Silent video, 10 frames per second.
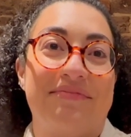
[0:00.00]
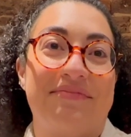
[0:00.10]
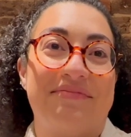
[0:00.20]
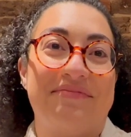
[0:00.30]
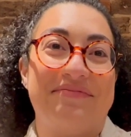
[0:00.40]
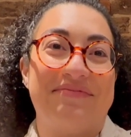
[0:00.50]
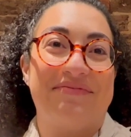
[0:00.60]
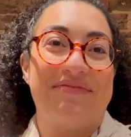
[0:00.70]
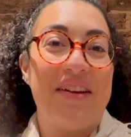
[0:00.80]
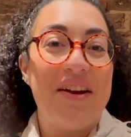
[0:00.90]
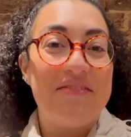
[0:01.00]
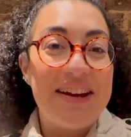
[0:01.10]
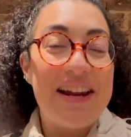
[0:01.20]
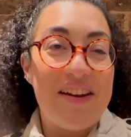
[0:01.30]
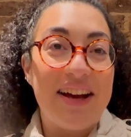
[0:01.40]
Really like
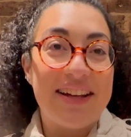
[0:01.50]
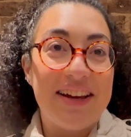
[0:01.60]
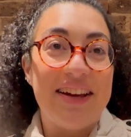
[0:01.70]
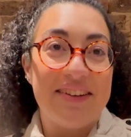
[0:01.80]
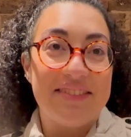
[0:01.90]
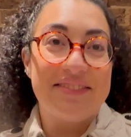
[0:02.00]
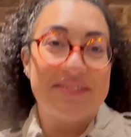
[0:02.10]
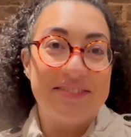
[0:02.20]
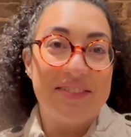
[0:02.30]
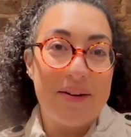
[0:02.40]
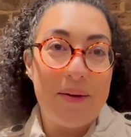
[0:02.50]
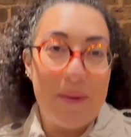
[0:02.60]
it. Yeah?